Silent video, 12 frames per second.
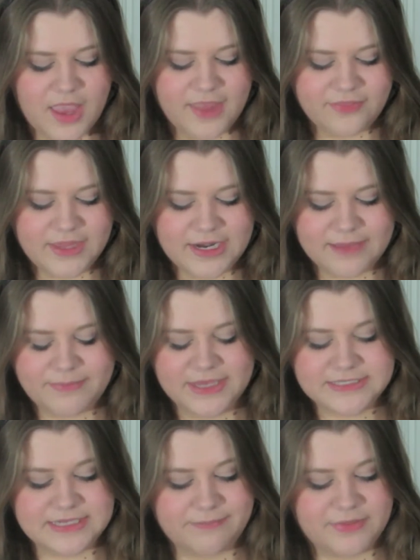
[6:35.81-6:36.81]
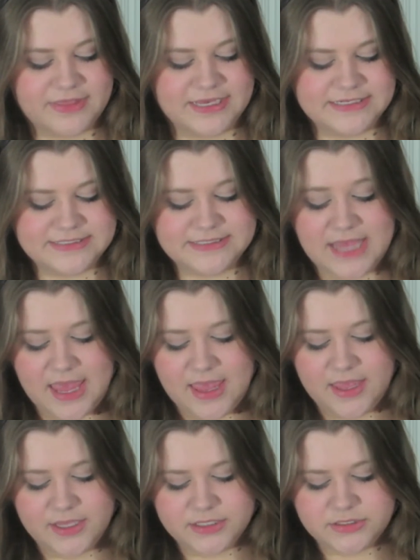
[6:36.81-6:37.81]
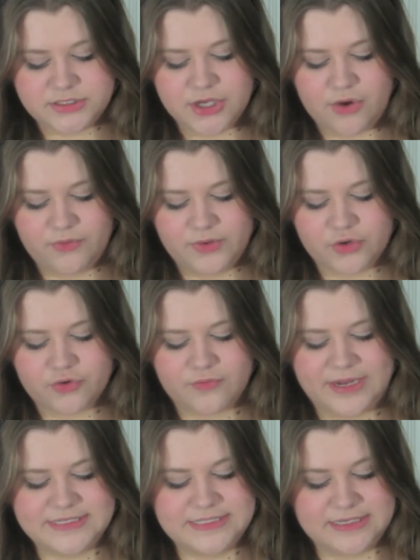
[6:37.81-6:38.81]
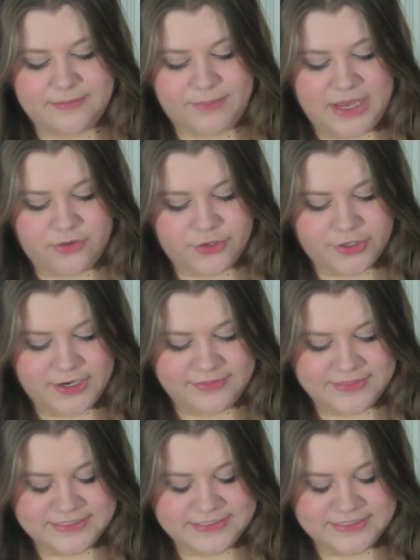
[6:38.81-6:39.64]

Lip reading: And then I picked up this tone correcting powder, and